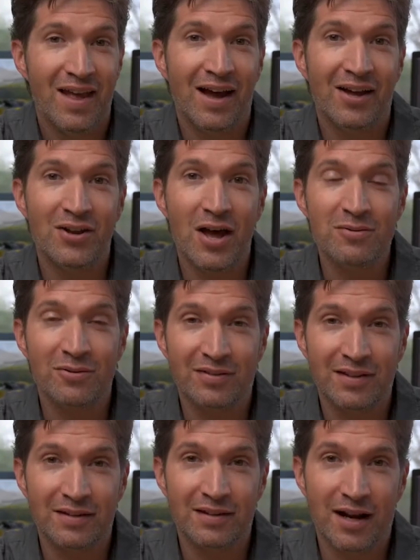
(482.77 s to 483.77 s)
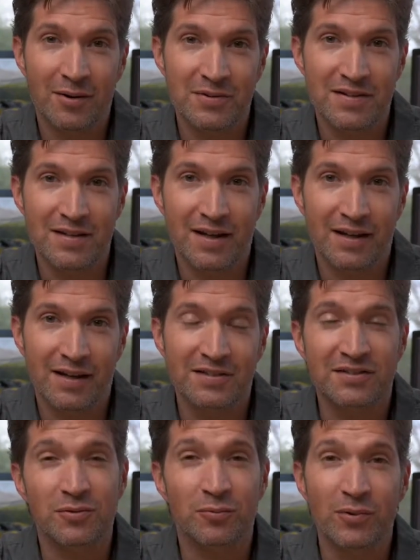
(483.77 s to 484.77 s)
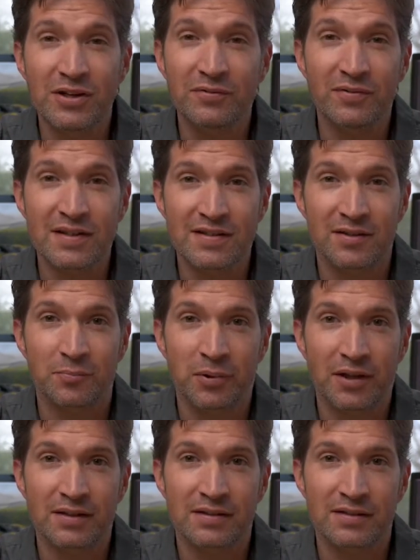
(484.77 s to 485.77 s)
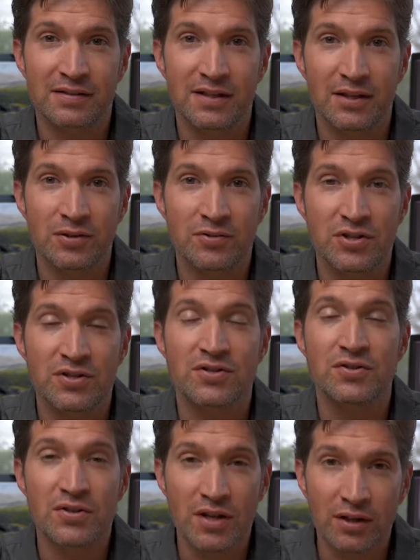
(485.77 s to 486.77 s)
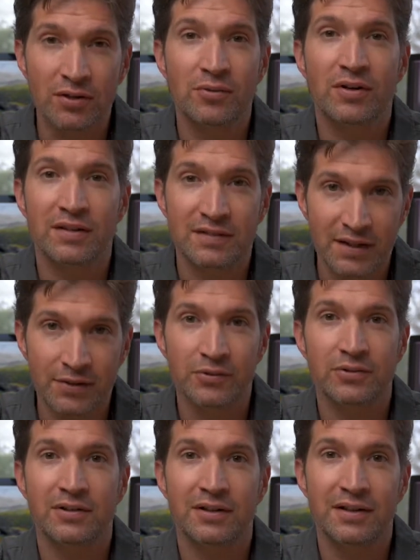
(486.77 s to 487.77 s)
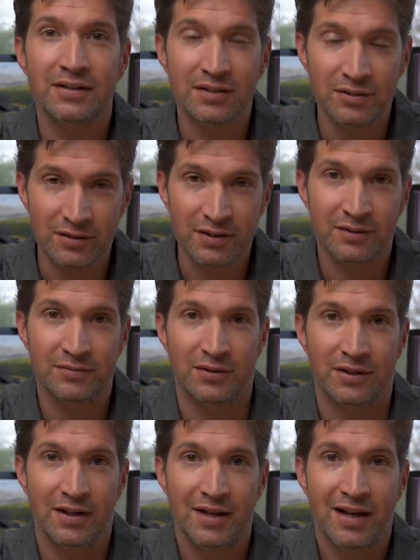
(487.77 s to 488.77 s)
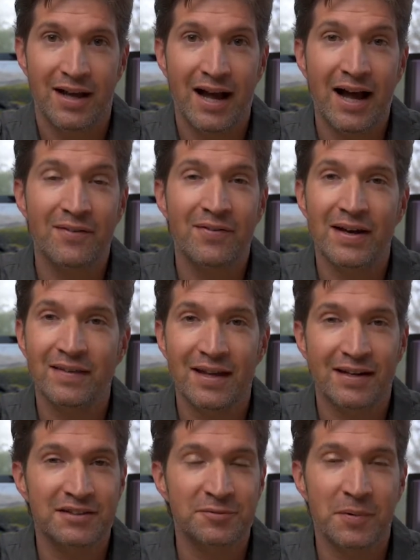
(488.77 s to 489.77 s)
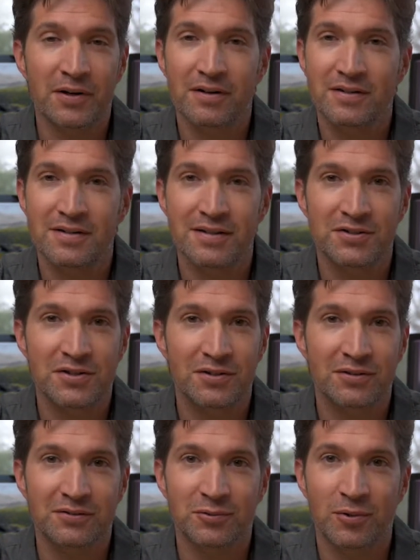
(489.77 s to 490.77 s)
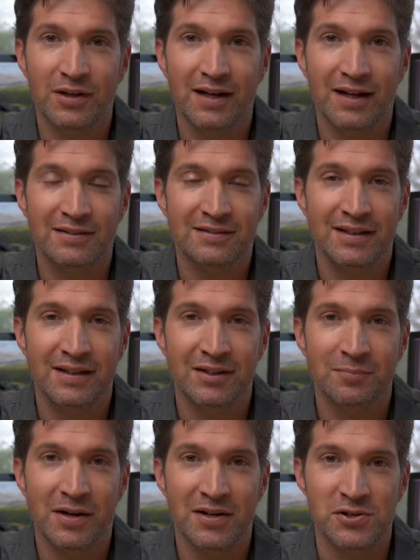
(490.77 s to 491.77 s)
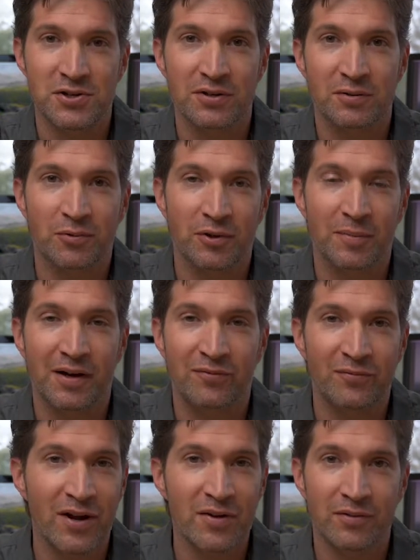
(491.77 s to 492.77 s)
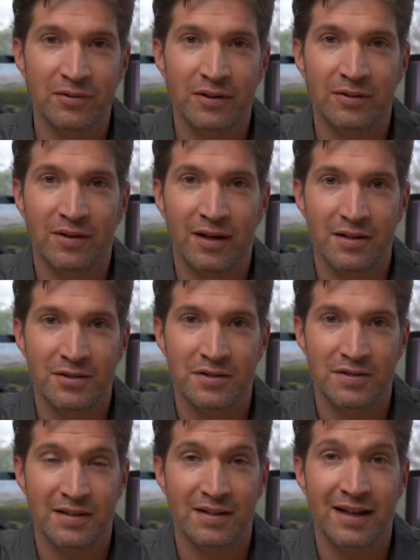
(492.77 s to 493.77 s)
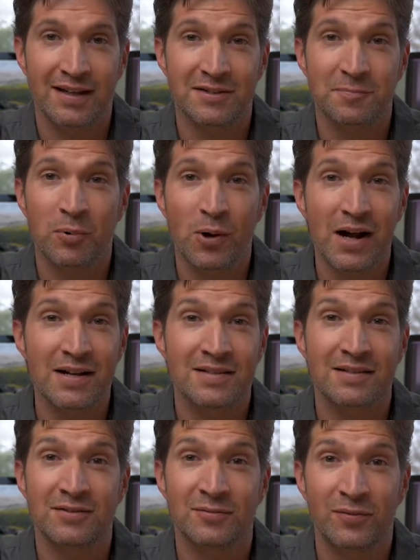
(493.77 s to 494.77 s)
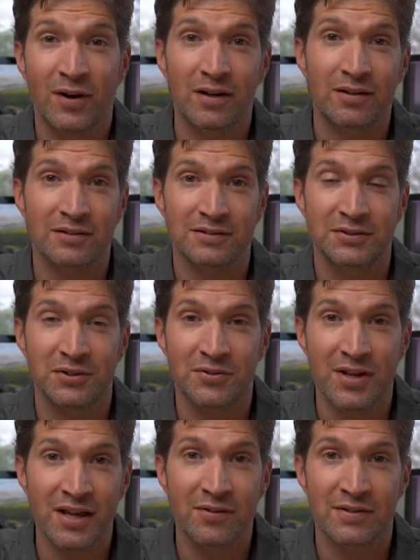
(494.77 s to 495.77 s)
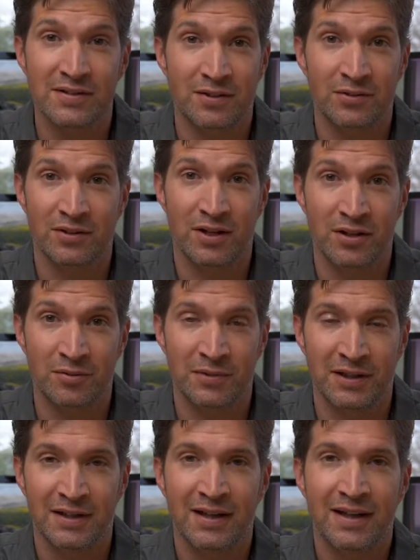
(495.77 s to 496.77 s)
Another thing that I would say is to revisit places that you just know continually deliver. I've had that experience this year in 2019 by shooting one of my favorite locations, and that's Price's Falls near Davis, Oklahoma.